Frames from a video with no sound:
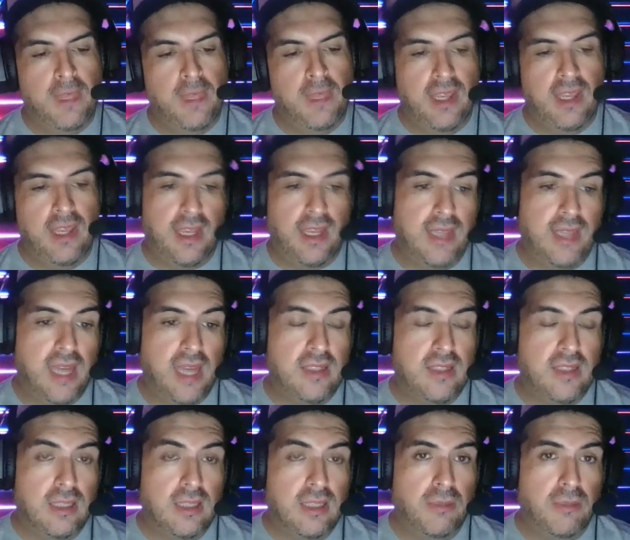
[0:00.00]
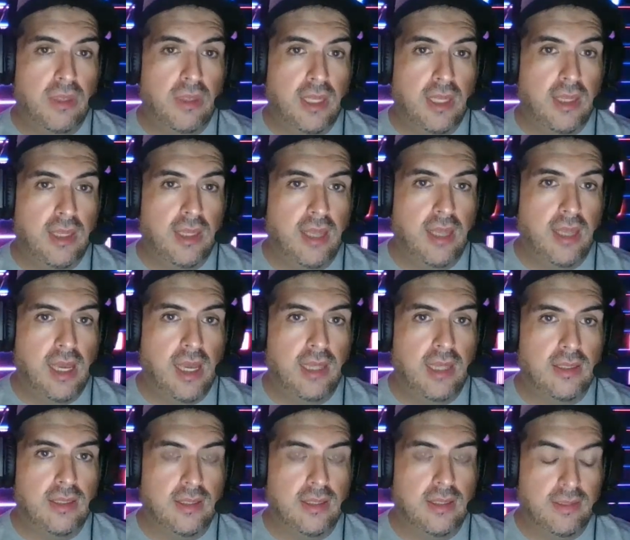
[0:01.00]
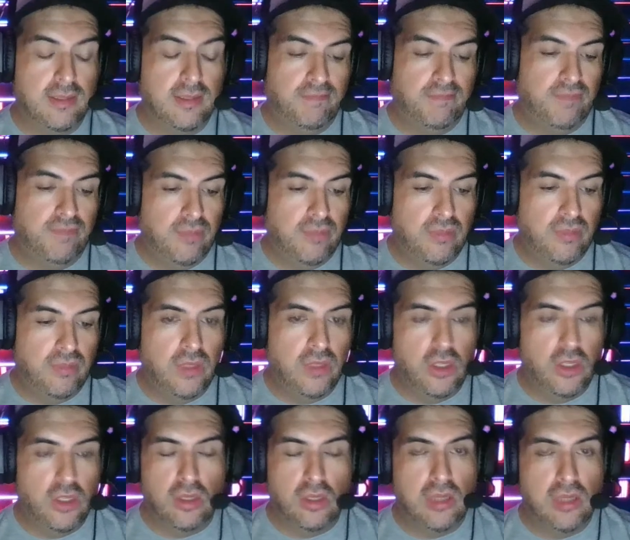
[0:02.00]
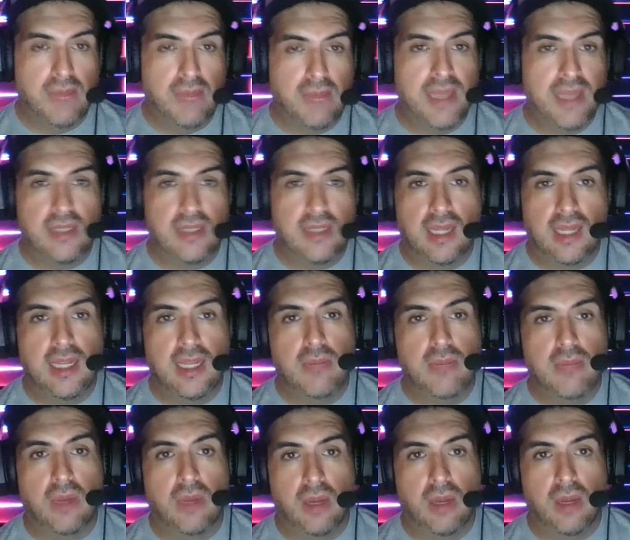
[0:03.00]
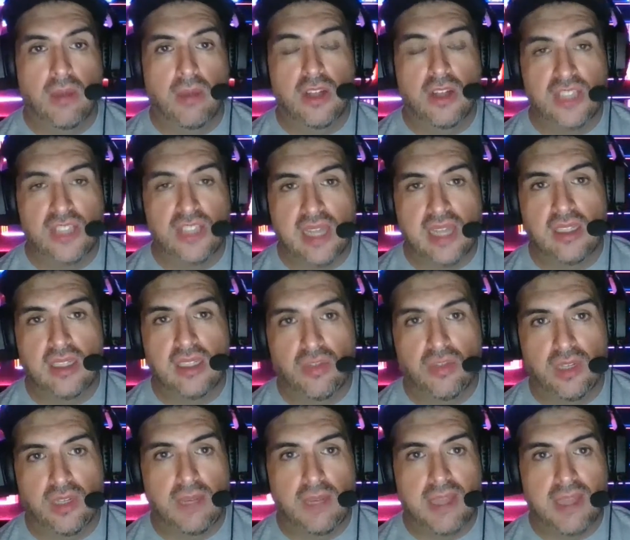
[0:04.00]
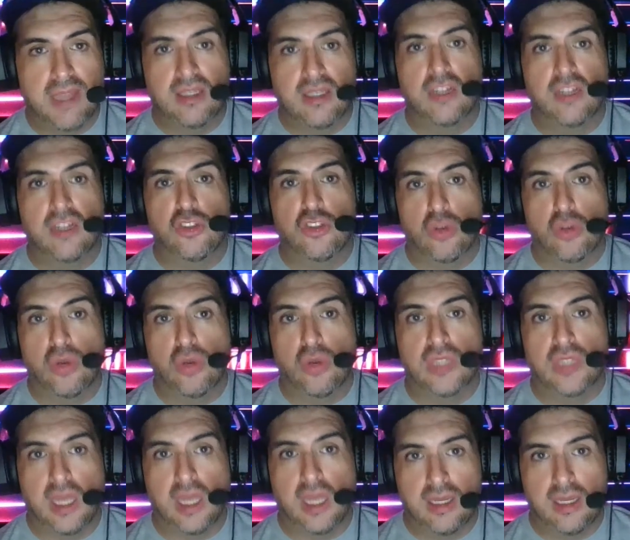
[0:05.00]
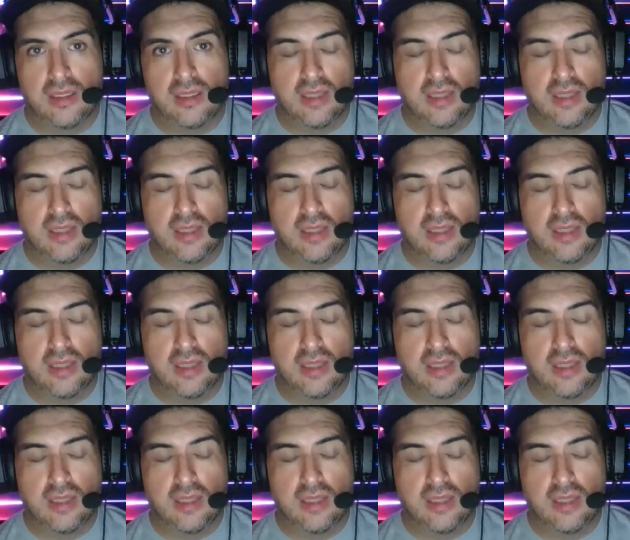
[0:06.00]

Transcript: And that is something that makes that claim unscientific. It makes it a pseudoscience.